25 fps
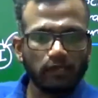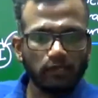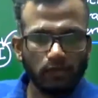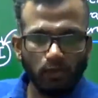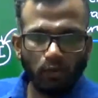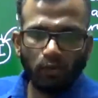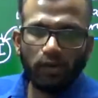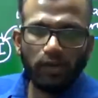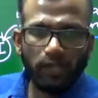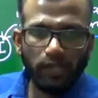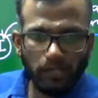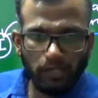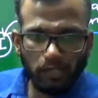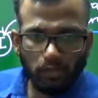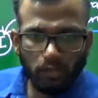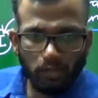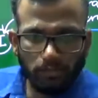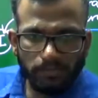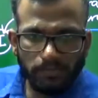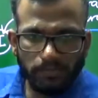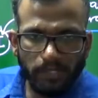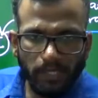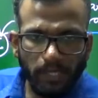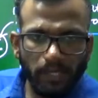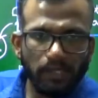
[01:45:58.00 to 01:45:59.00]
on any
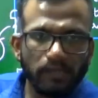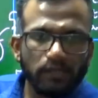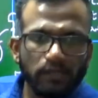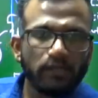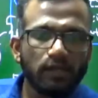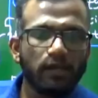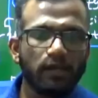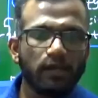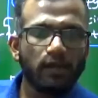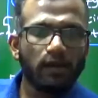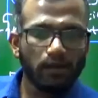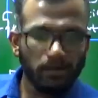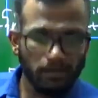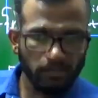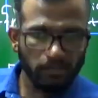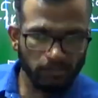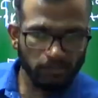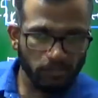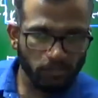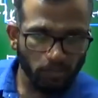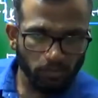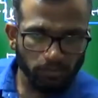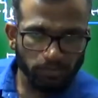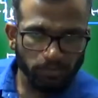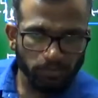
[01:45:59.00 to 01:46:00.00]
object,
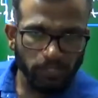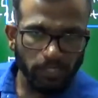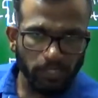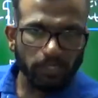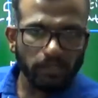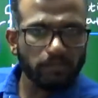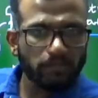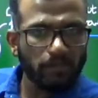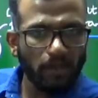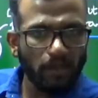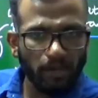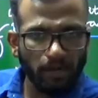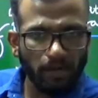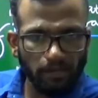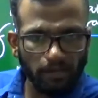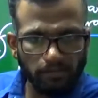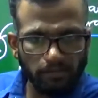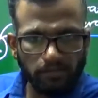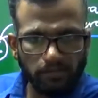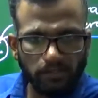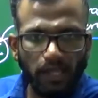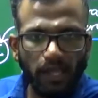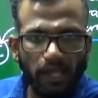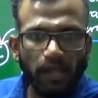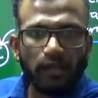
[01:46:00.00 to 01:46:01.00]
rest objects are
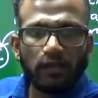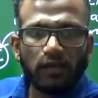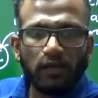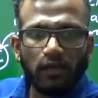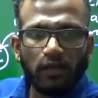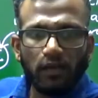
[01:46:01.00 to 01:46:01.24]
rest and